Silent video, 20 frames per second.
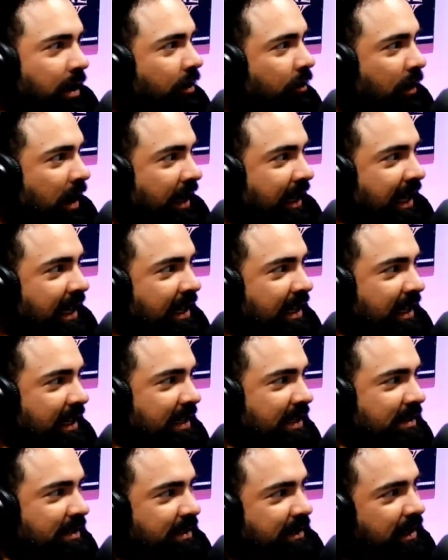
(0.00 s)
Waukegan
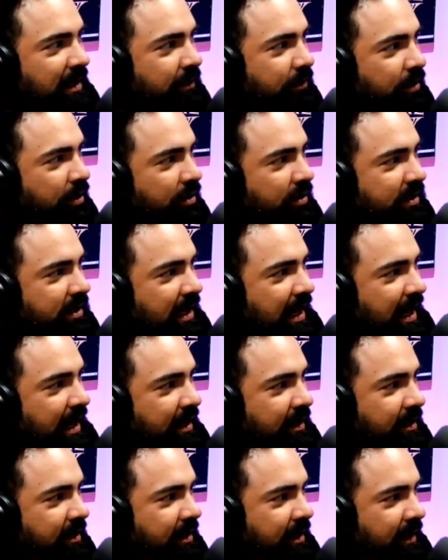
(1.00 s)
is. And if you go to
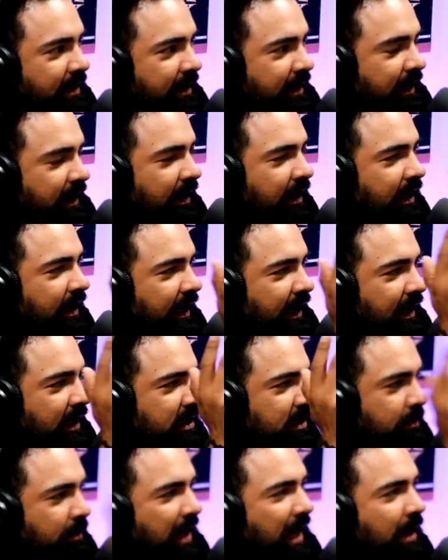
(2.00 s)
Zion,
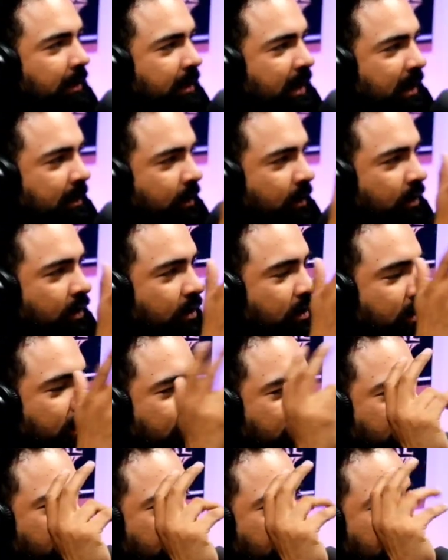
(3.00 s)
it's black people,
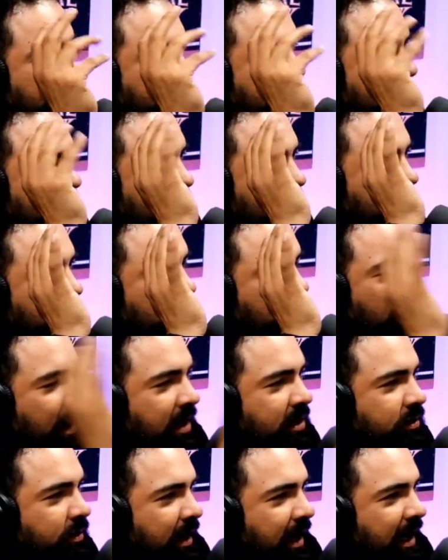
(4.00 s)

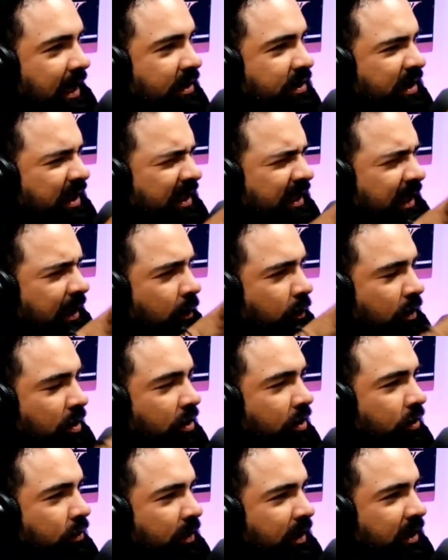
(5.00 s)
white trash, and like
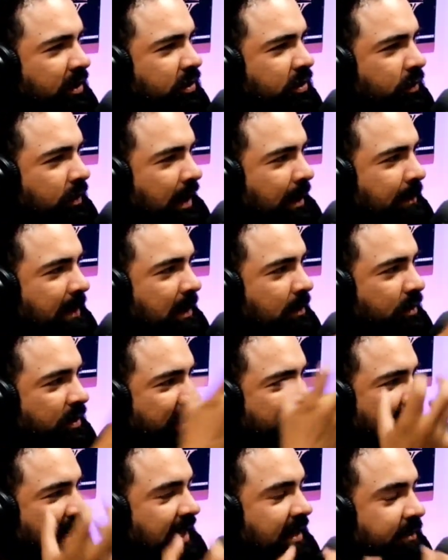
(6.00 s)
weird religious white people,
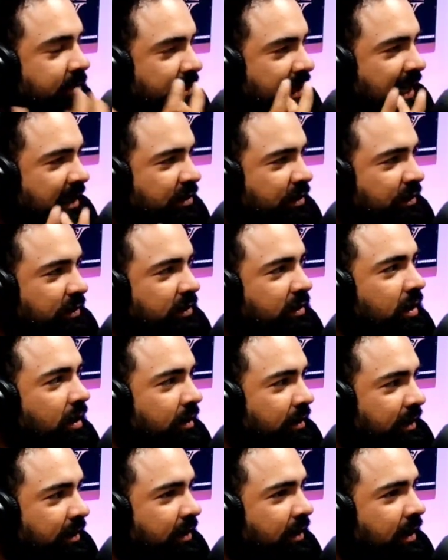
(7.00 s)
because Zion was actually
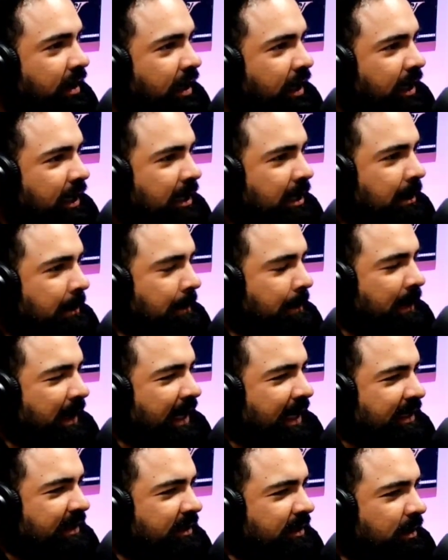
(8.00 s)
started
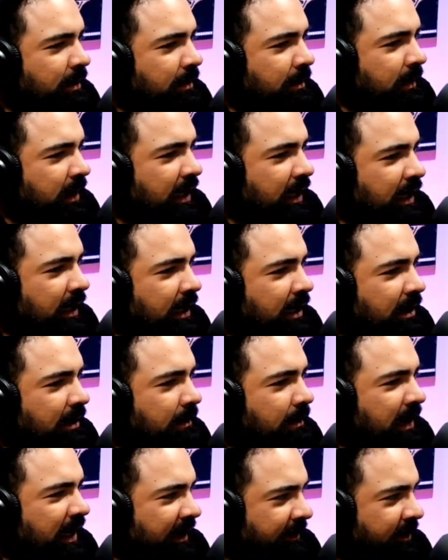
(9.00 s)
by some
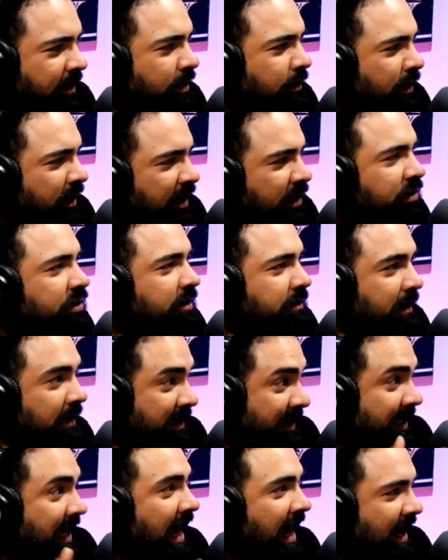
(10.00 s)
like very religious
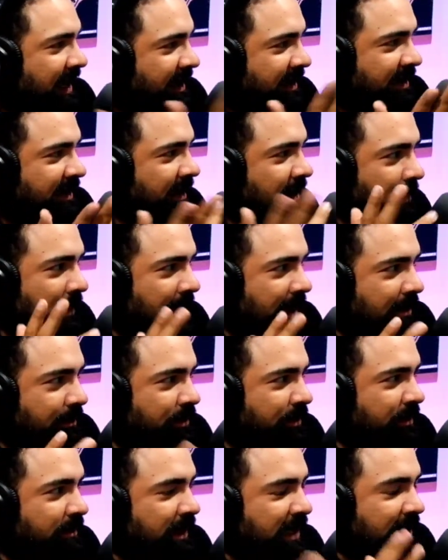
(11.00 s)
people. Zion is in the
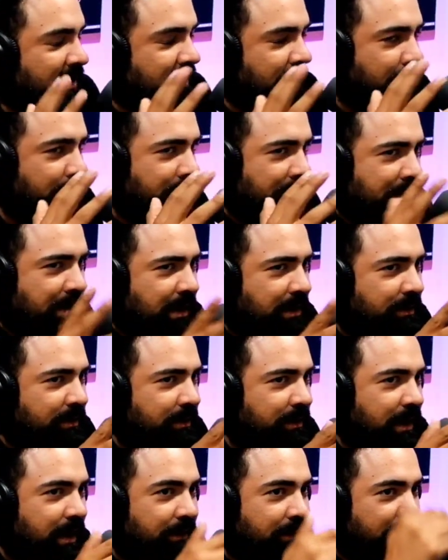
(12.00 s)
Bible. It means something.
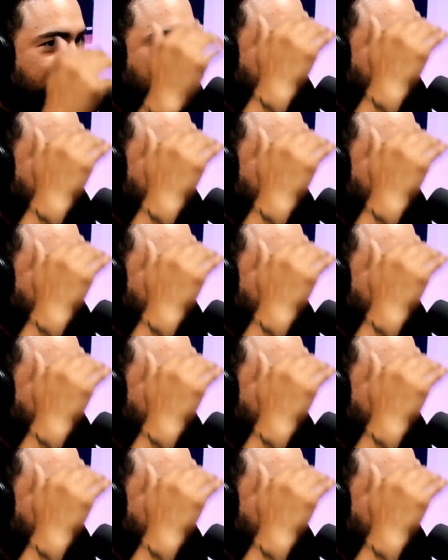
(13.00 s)
I